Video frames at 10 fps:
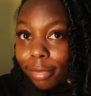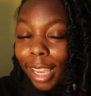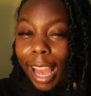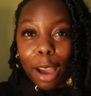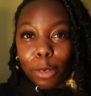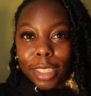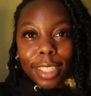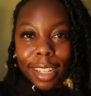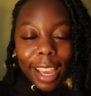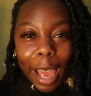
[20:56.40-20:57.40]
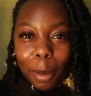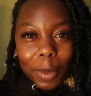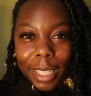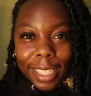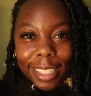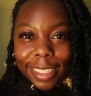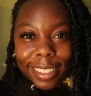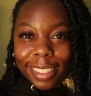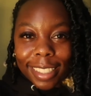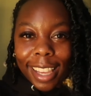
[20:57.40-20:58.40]
how is it gonna happen?
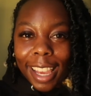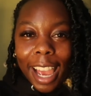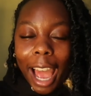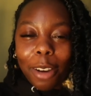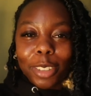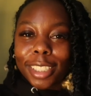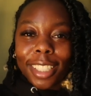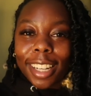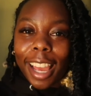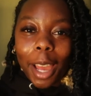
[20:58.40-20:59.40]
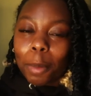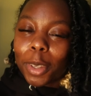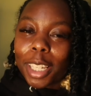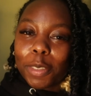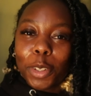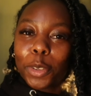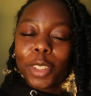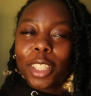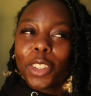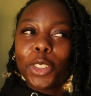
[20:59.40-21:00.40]
How is it gonna happen? If you don't
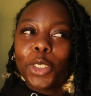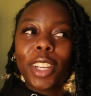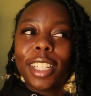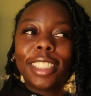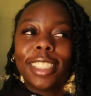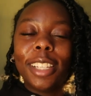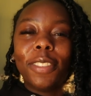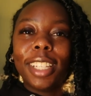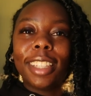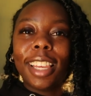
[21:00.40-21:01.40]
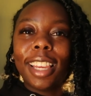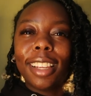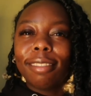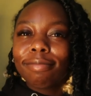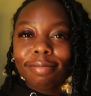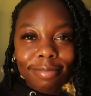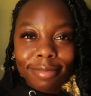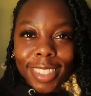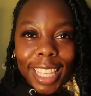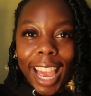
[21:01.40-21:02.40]
think you can achieve anything,
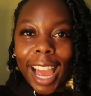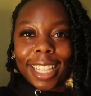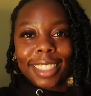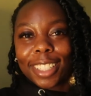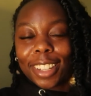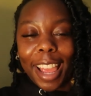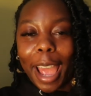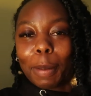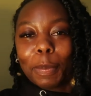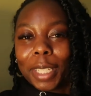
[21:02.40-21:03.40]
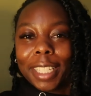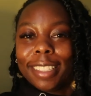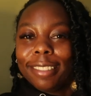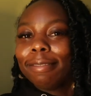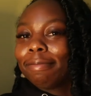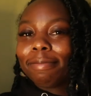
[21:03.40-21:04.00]
how's it gonna happen?